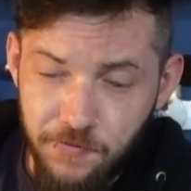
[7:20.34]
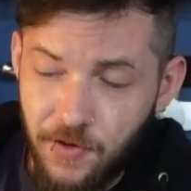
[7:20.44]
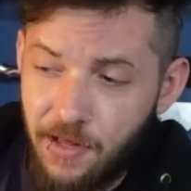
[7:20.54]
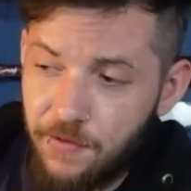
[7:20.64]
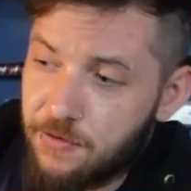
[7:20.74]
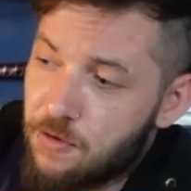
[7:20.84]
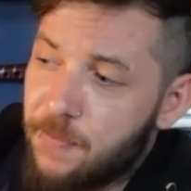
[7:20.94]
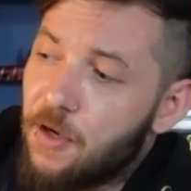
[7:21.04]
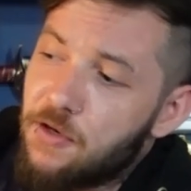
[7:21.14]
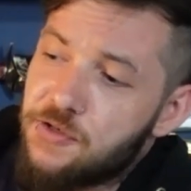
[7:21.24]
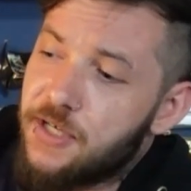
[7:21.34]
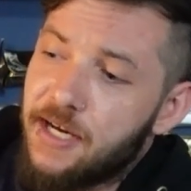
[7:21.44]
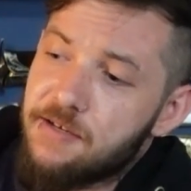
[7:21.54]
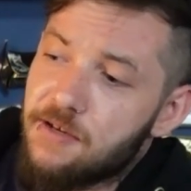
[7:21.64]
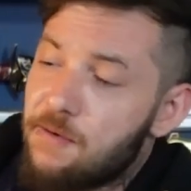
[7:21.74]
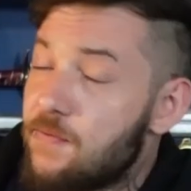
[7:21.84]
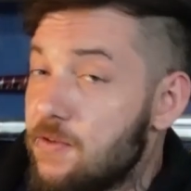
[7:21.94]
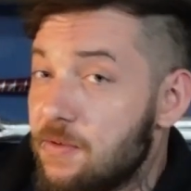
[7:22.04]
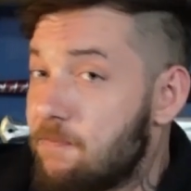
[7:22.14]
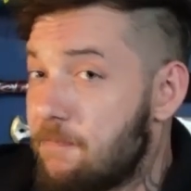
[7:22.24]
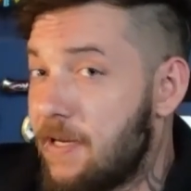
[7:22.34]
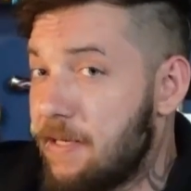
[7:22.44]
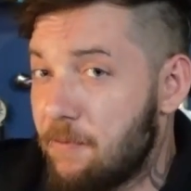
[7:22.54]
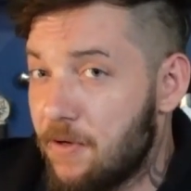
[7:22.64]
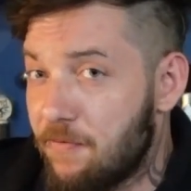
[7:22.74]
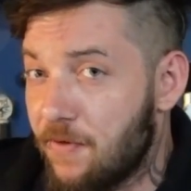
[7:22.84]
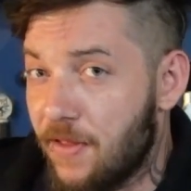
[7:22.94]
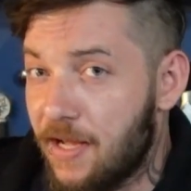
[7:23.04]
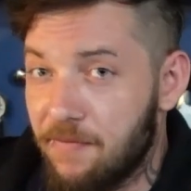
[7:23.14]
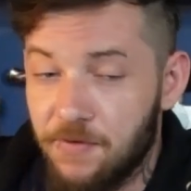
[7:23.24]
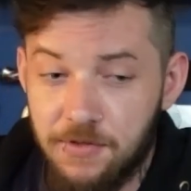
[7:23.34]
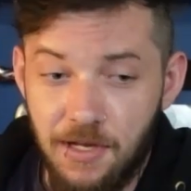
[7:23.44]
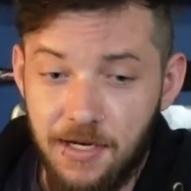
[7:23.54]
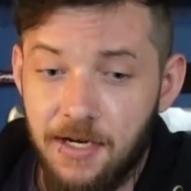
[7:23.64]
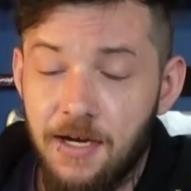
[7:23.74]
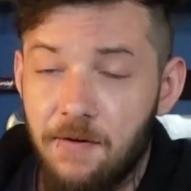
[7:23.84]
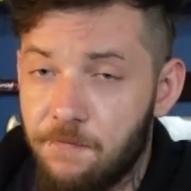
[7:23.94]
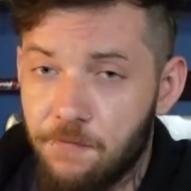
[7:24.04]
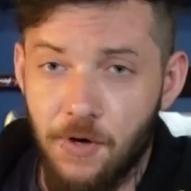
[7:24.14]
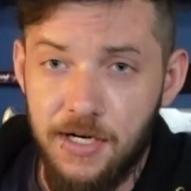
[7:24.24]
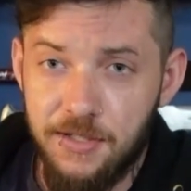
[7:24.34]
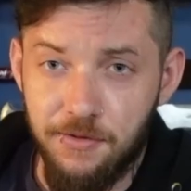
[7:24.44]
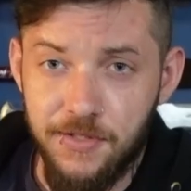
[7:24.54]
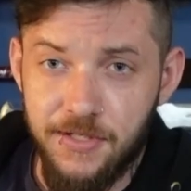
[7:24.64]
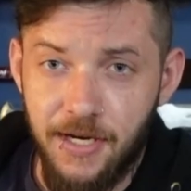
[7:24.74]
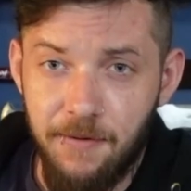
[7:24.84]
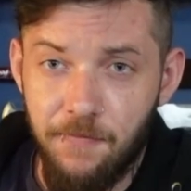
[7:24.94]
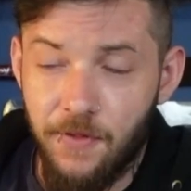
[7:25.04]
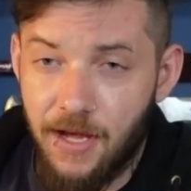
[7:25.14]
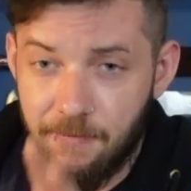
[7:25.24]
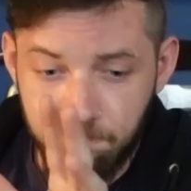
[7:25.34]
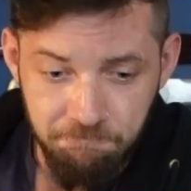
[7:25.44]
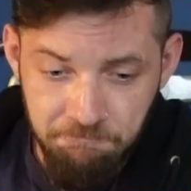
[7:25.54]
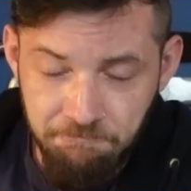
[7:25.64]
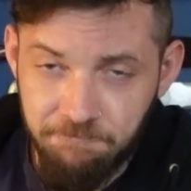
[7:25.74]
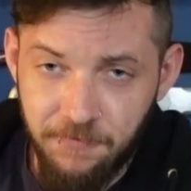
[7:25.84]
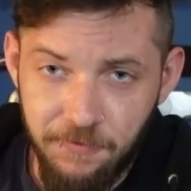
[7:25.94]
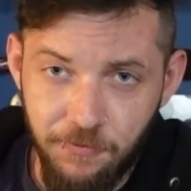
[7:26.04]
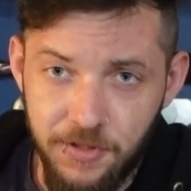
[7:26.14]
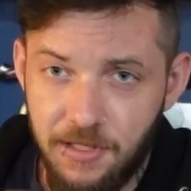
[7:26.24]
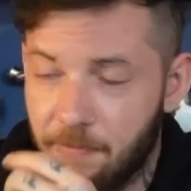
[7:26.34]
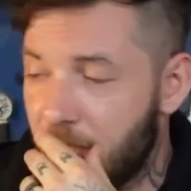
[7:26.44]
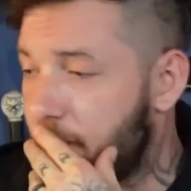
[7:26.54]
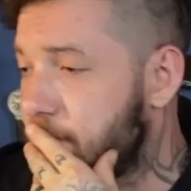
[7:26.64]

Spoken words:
of the leather terminology yet, so if there's a keyword for that, if there's like a phrase or a saying for that, feel free to let me know.